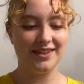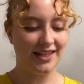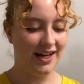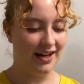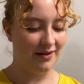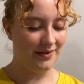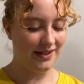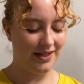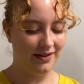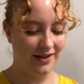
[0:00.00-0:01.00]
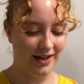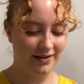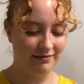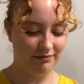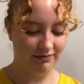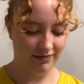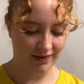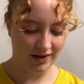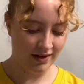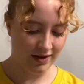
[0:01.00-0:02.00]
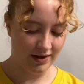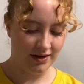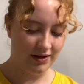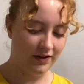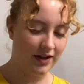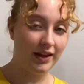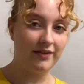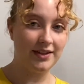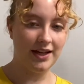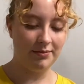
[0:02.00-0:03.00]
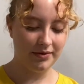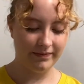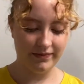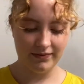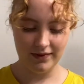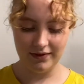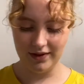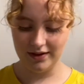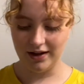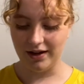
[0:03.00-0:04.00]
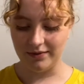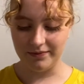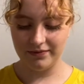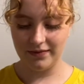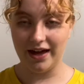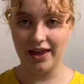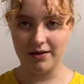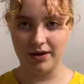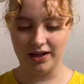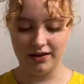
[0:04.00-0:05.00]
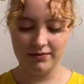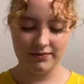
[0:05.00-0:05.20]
Um, until then, you can leave a tip. Um, I like money.